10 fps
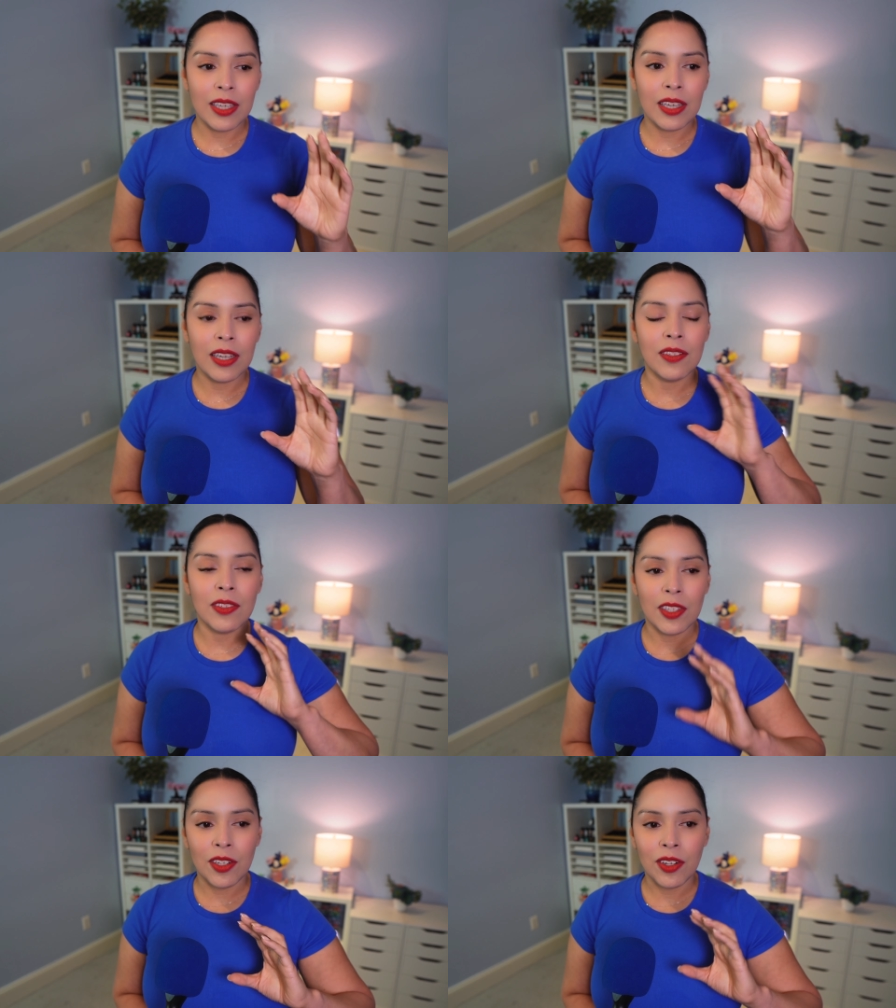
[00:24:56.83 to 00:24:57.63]

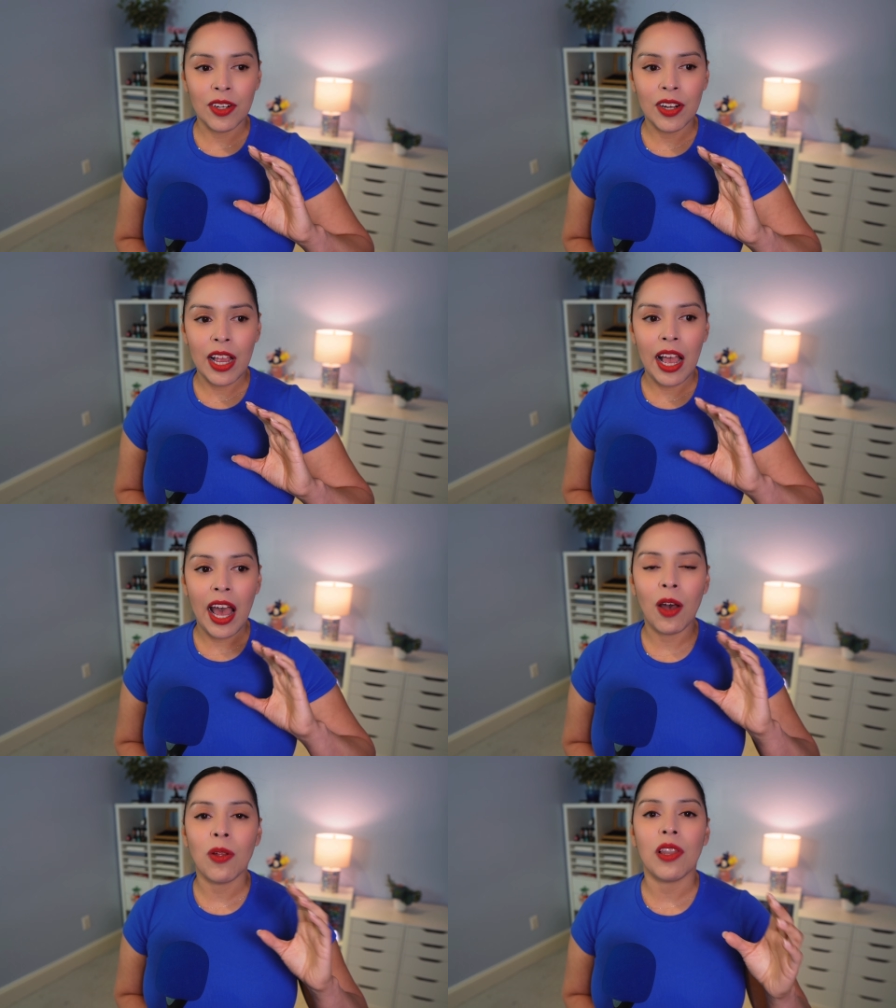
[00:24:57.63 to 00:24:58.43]
consider
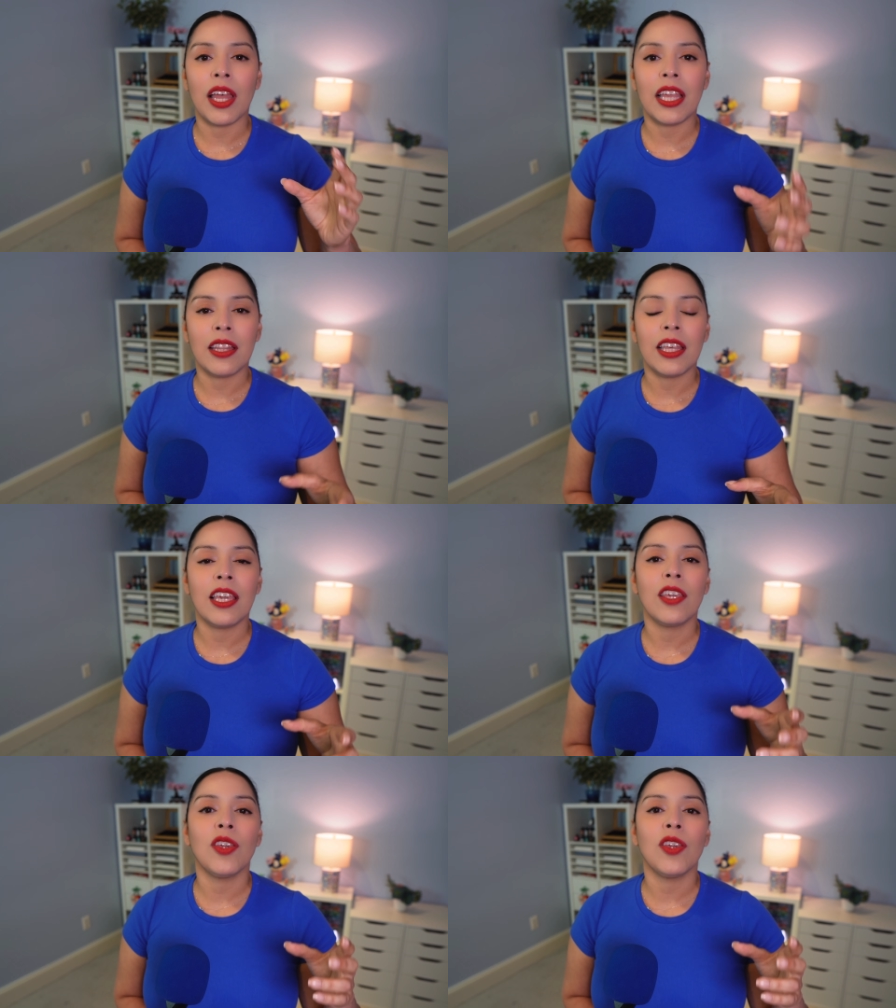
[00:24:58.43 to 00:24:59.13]
how likely